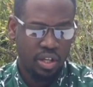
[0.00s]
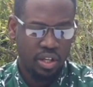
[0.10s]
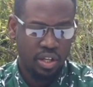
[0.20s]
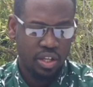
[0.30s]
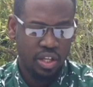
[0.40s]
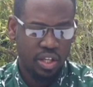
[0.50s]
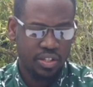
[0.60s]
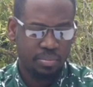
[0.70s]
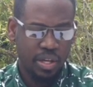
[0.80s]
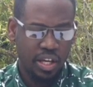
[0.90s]
He is
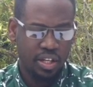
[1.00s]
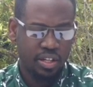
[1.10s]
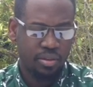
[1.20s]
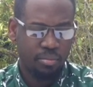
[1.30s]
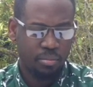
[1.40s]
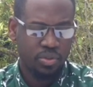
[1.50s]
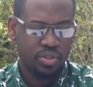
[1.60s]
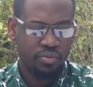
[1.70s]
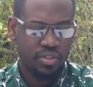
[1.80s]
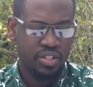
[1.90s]
behind most
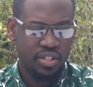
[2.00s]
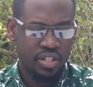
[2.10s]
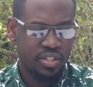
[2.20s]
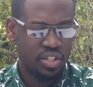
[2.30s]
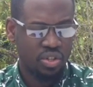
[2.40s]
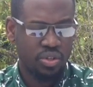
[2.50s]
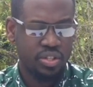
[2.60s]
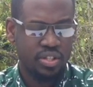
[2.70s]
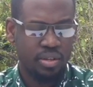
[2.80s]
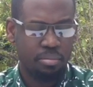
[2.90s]
of these
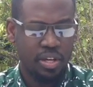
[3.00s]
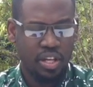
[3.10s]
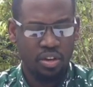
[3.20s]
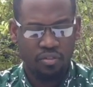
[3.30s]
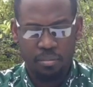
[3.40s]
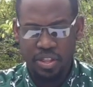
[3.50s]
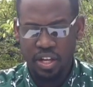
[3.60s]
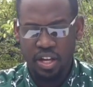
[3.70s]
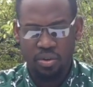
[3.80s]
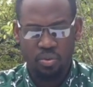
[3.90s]
decisions. The picking of Martha
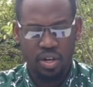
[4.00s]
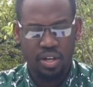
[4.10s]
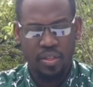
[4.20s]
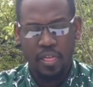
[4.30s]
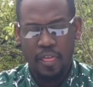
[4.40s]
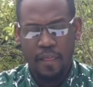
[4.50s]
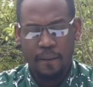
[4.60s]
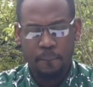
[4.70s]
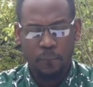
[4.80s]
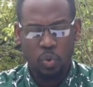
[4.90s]
Karua
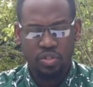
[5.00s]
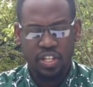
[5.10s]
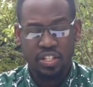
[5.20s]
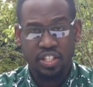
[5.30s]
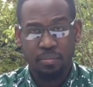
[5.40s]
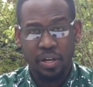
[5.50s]
was hinted by